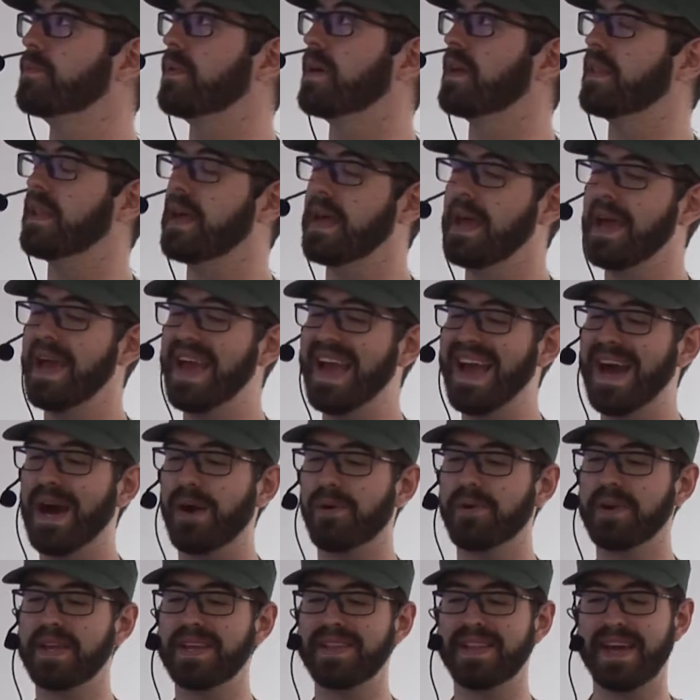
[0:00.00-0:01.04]
one,
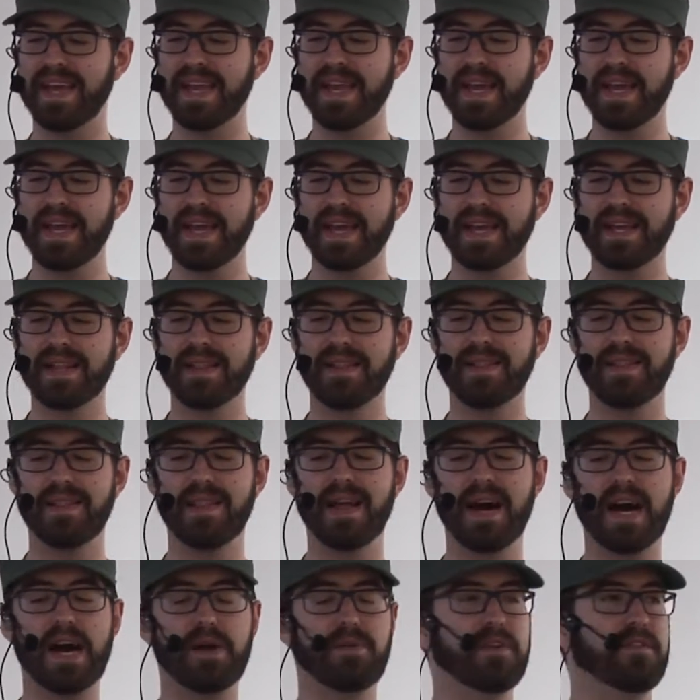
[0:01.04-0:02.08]
how can I
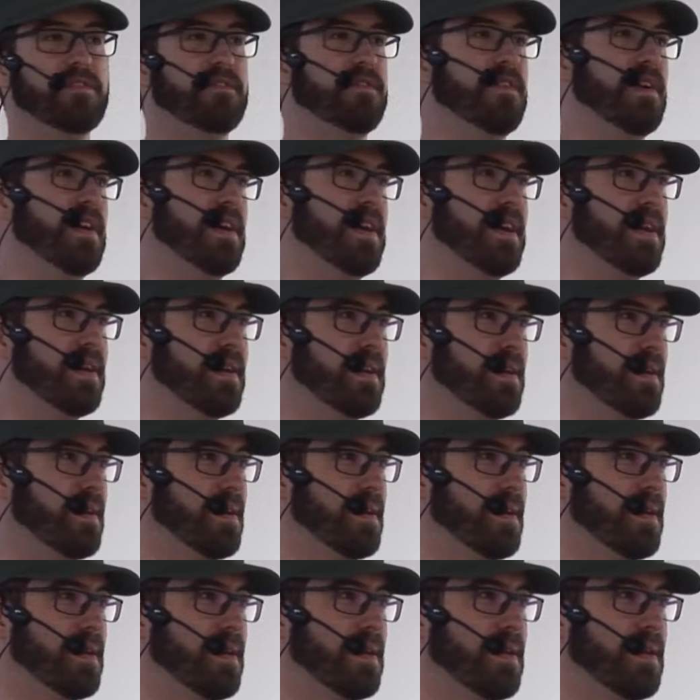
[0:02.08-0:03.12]
clarify
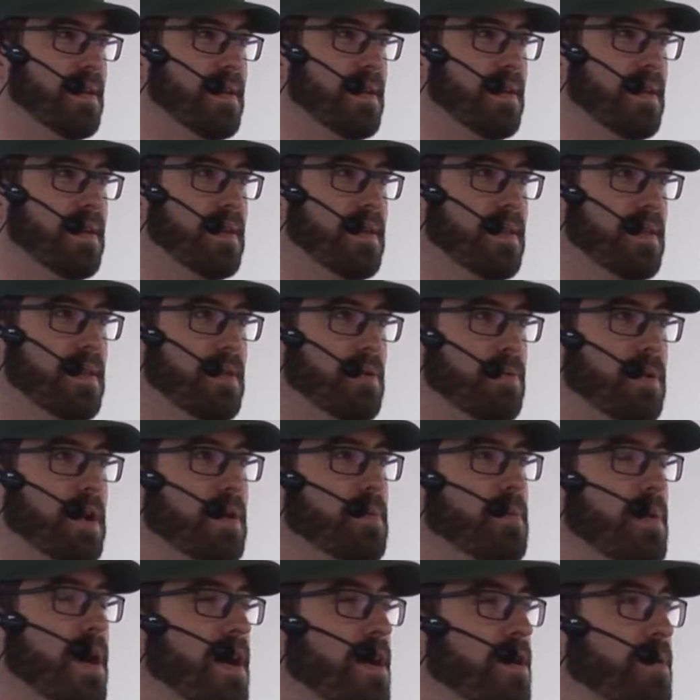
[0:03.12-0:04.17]

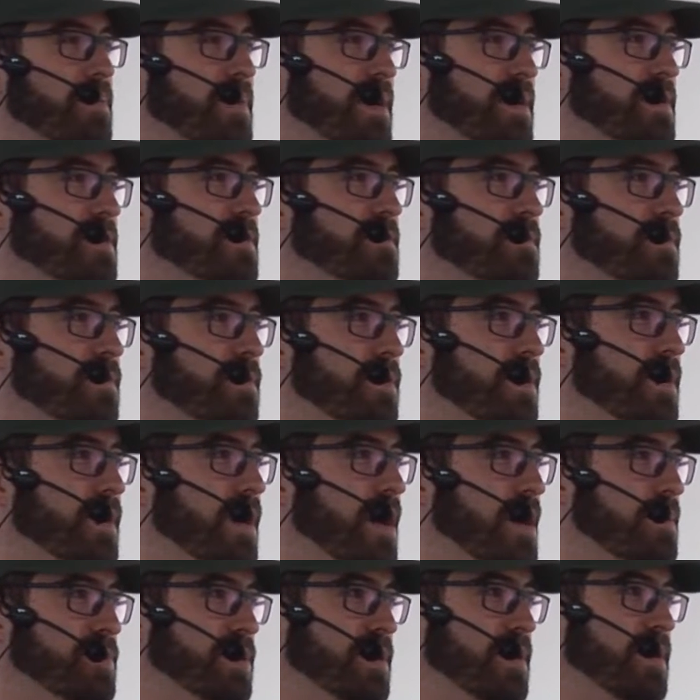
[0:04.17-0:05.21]
requirements for the
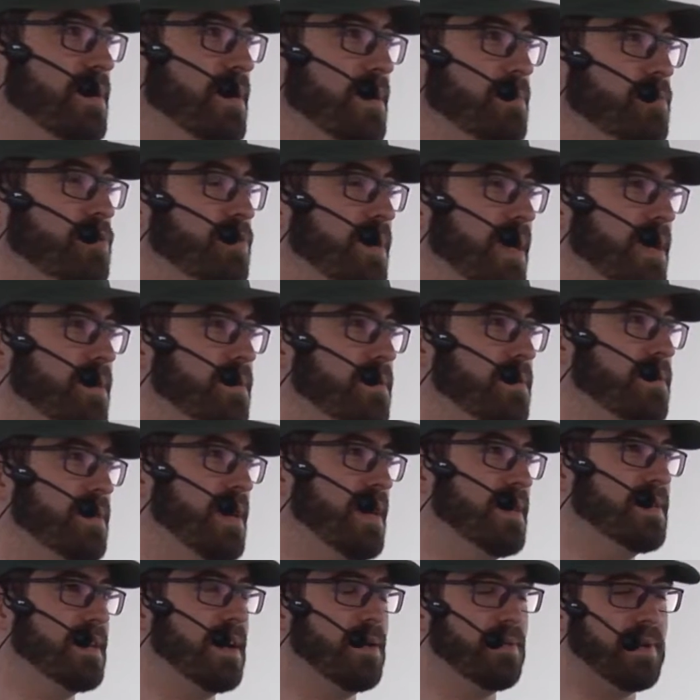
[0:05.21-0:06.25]
object that I'm trying to
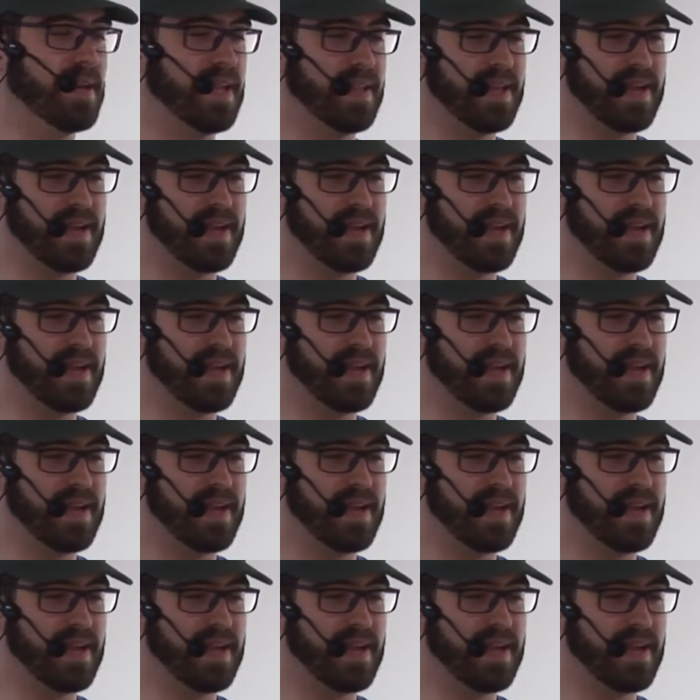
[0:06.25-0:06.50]
test? How can